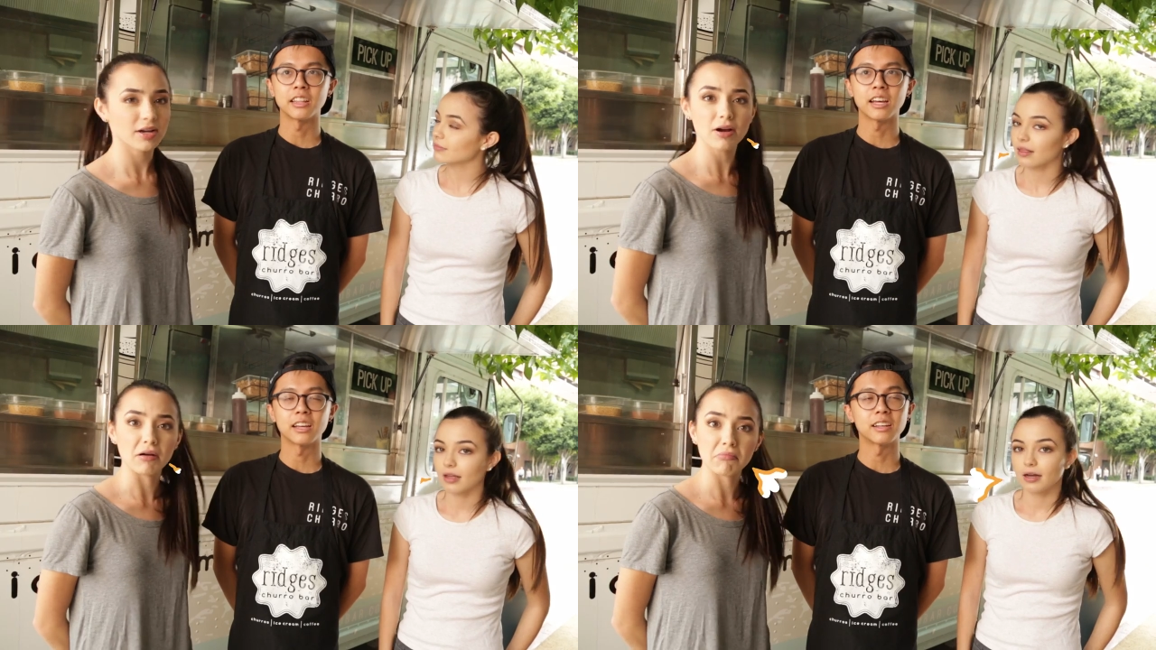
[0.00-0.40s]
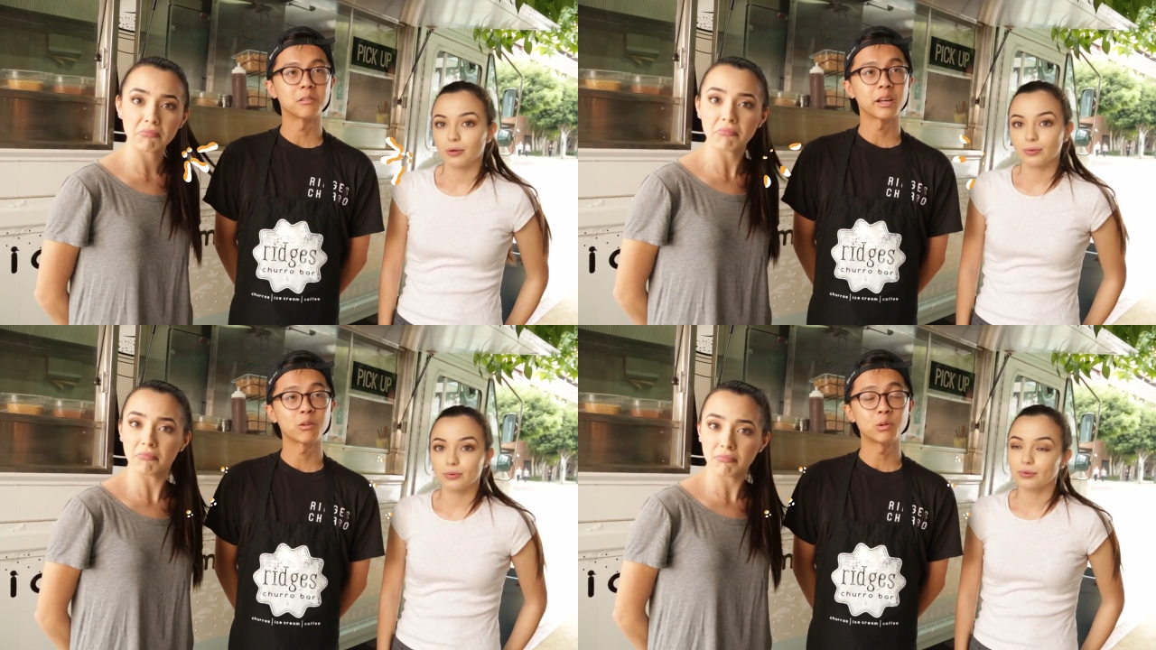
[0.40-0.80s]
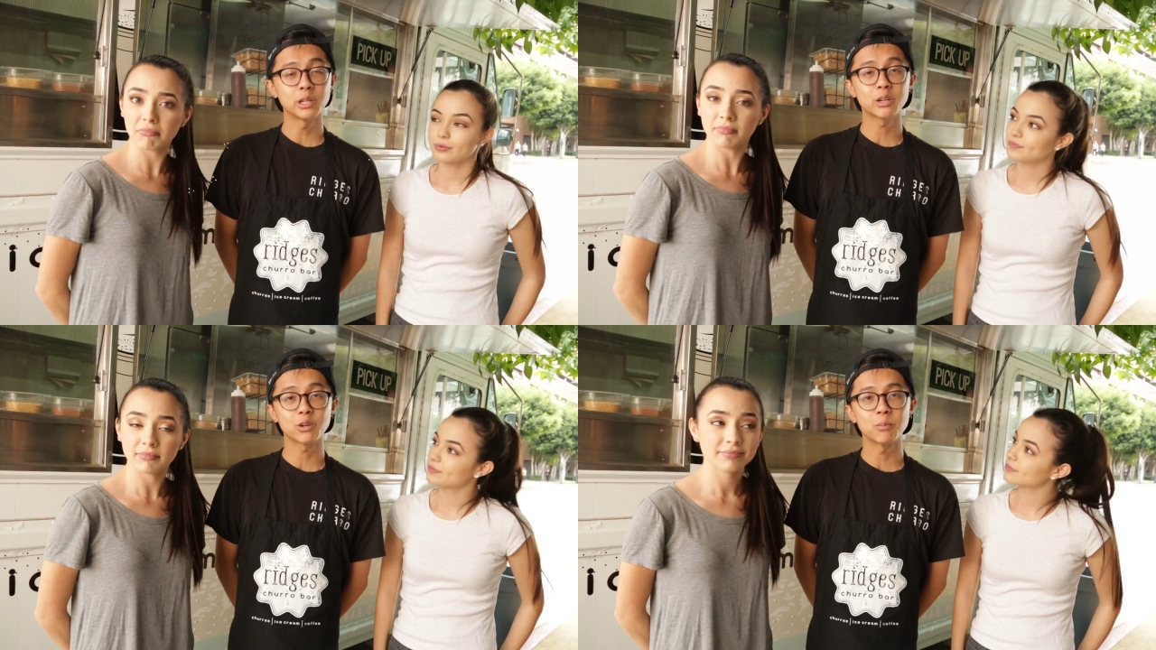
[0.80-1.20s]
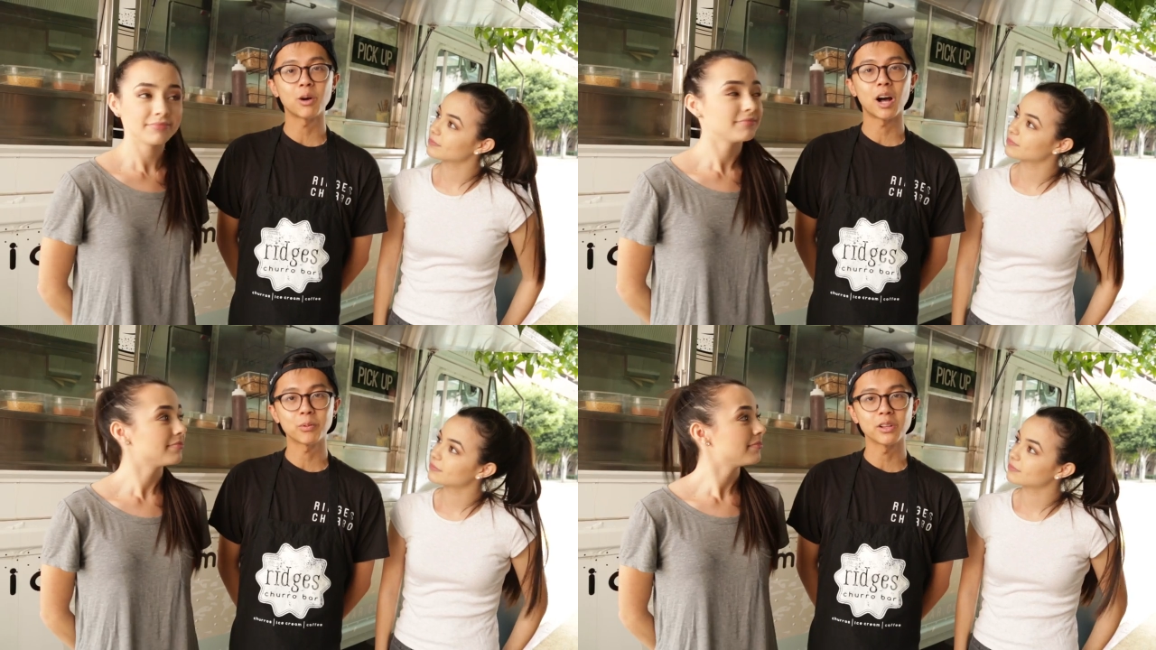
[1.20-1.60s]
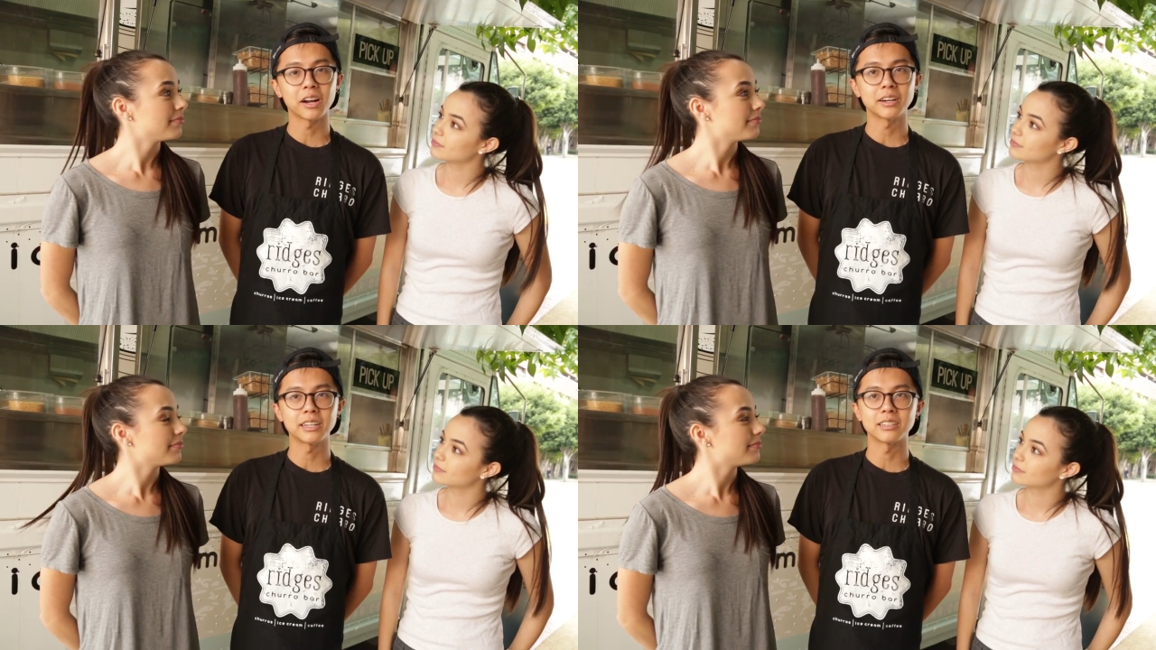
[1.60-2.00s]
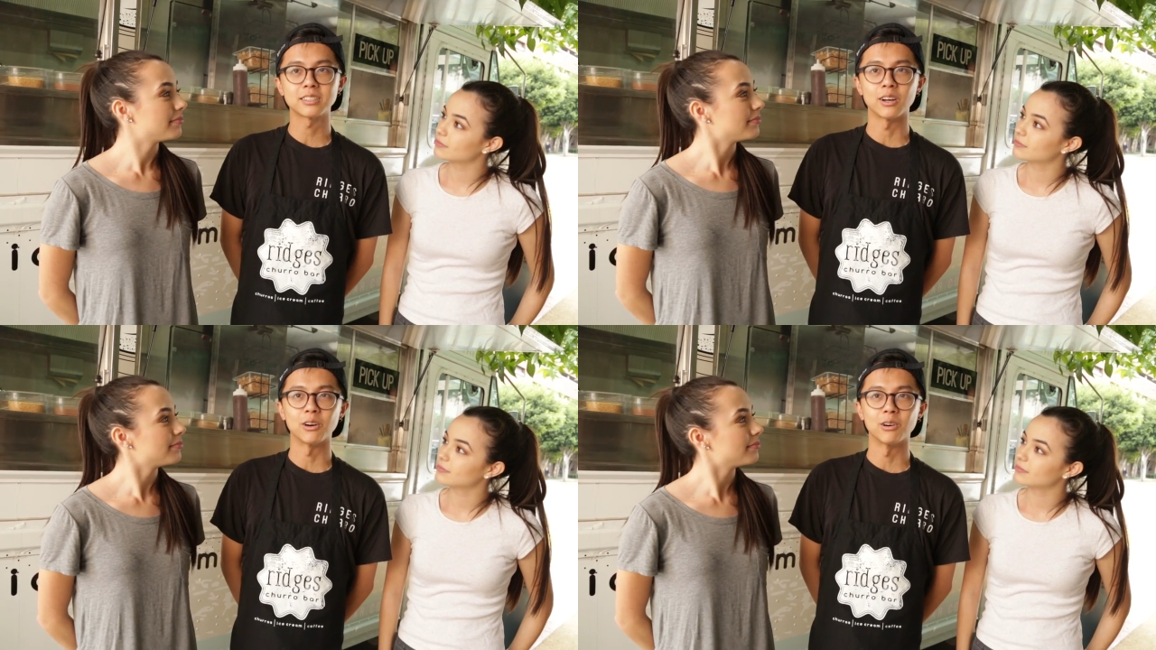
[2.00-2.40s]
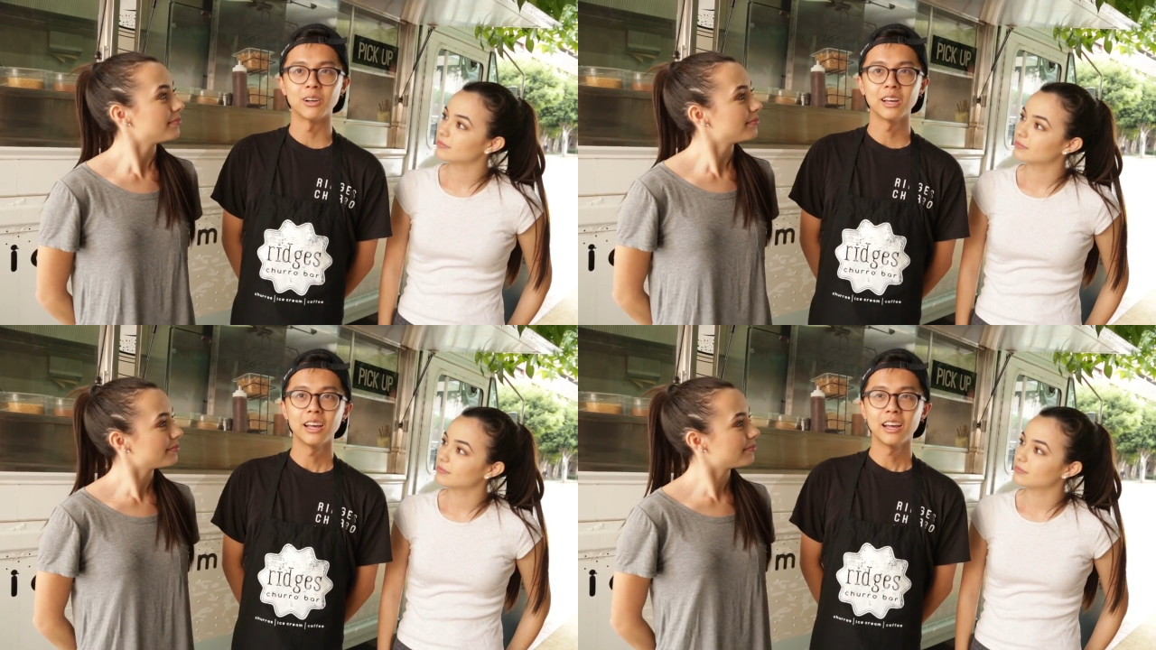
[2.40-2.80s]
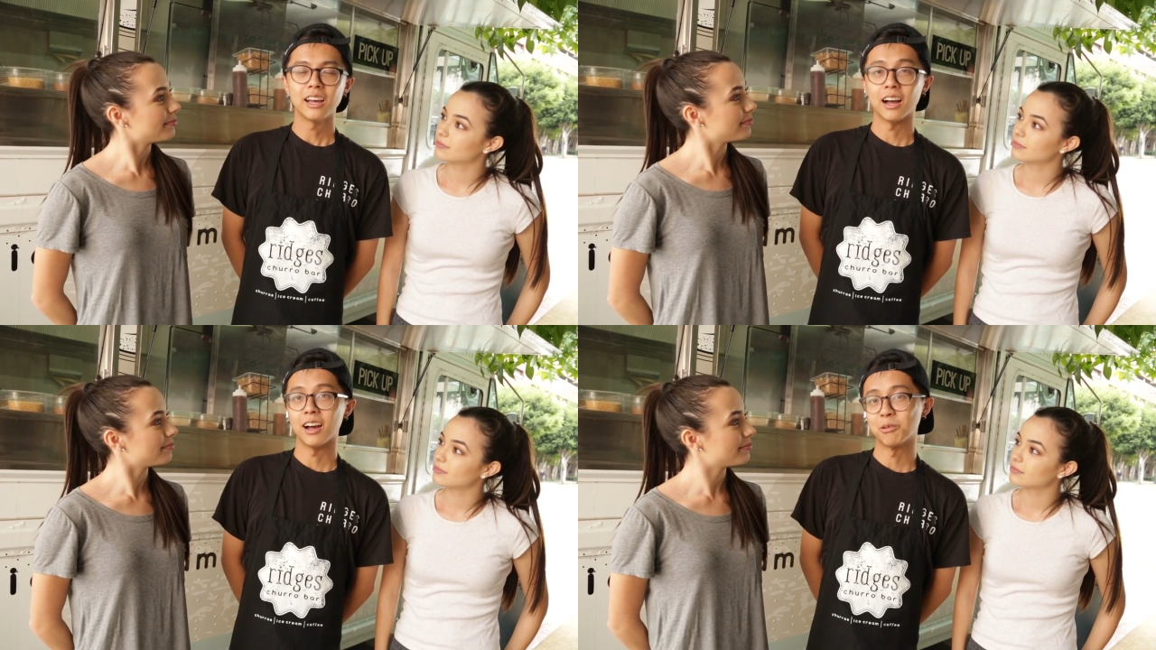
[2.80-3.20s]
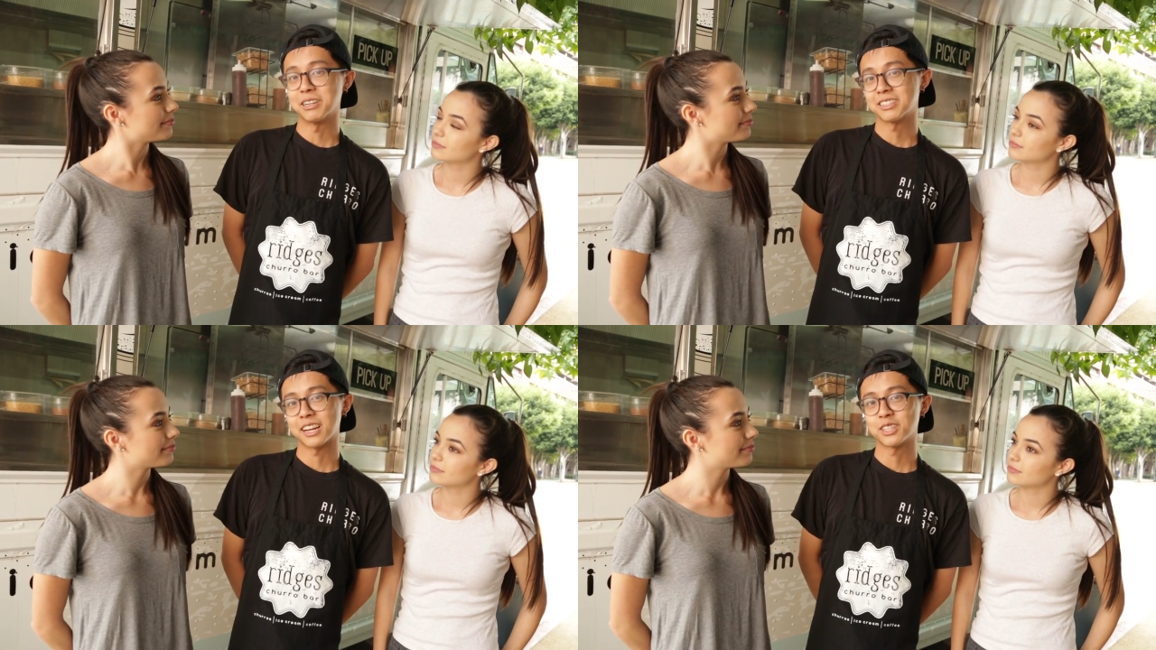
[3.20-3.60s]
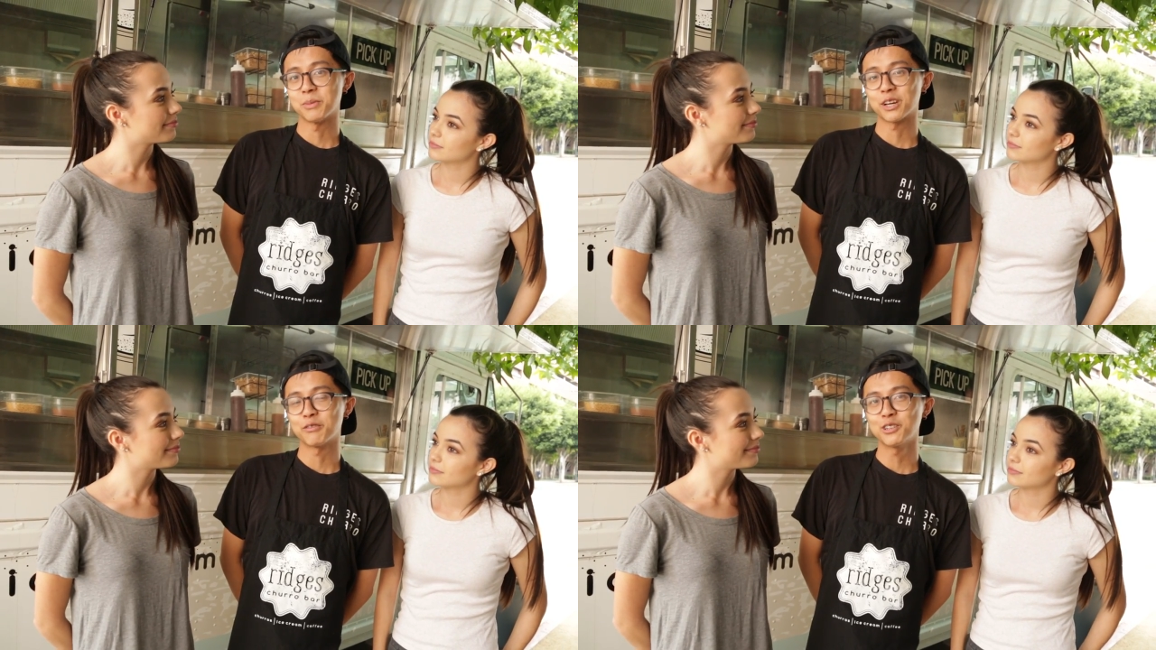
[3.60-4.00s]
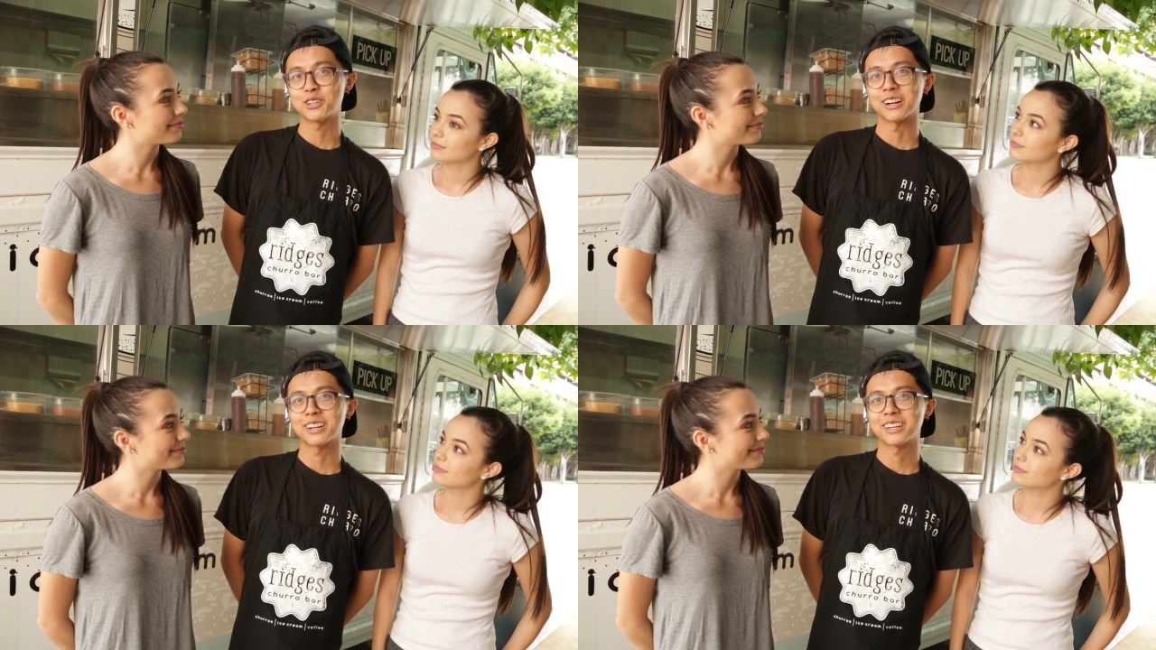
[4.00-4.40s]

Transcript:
Speaker 1: and then it really grew in popularity, so we decided to make a food truck.